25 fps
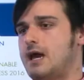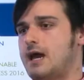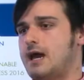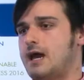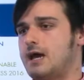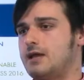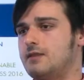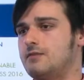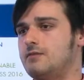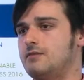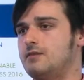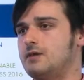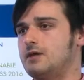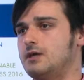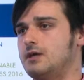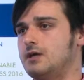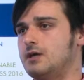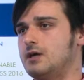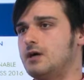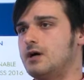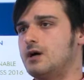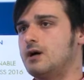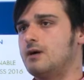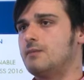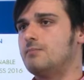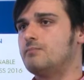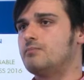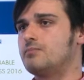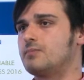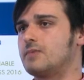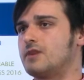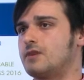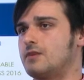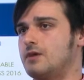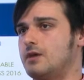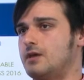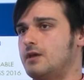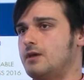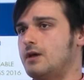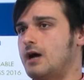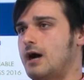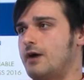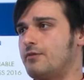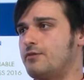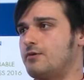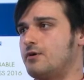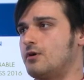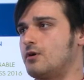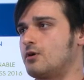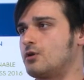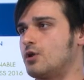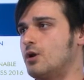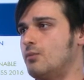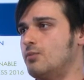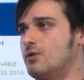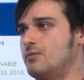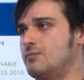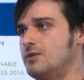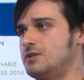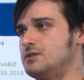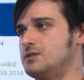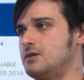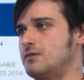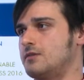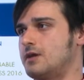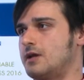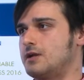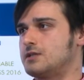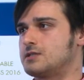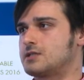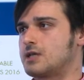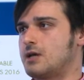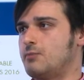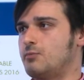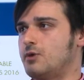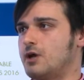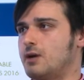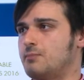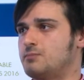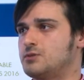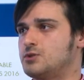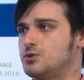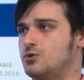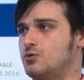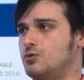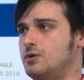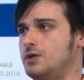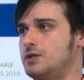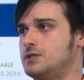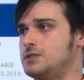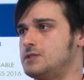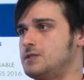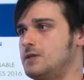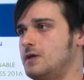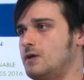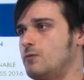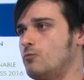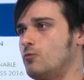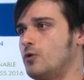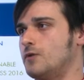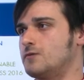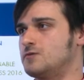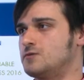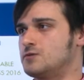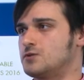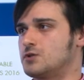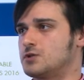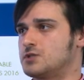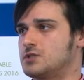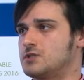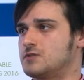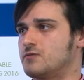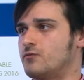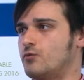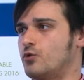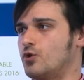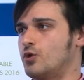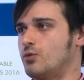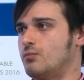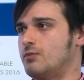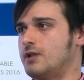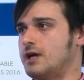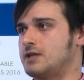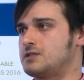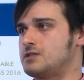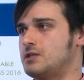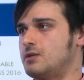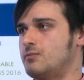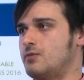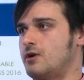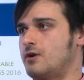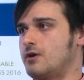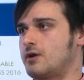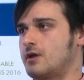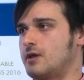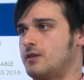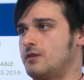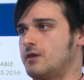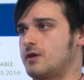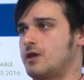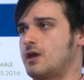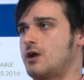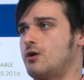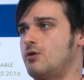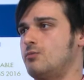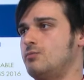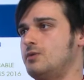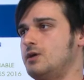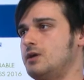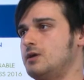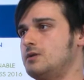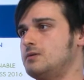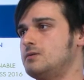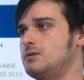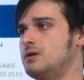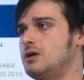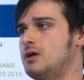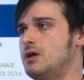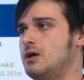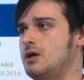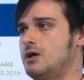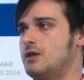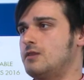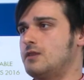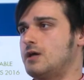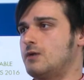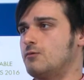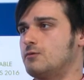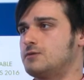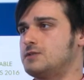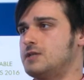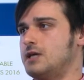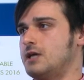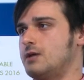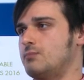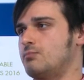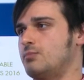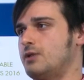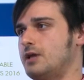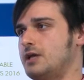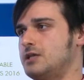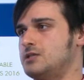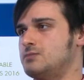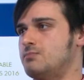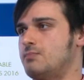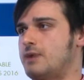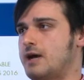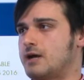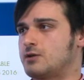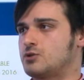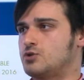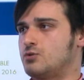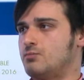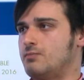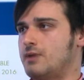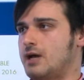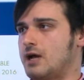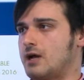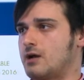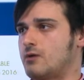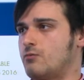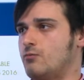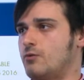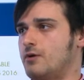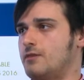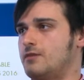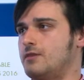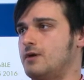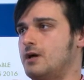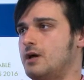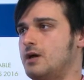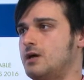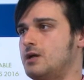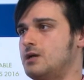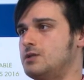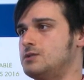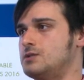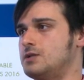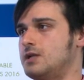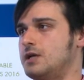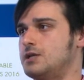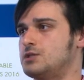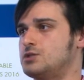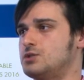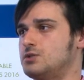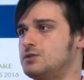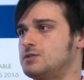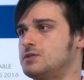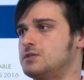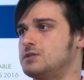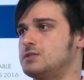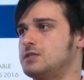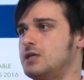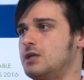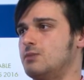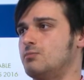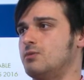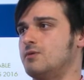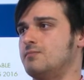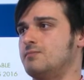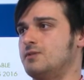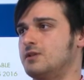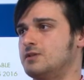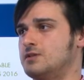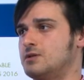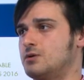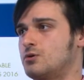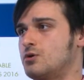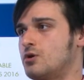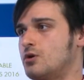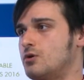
And the other global meeting that is coming up soon is the World Resources Forum Latin America and the Caribbean. That will take place back to back with the International Sustainable Building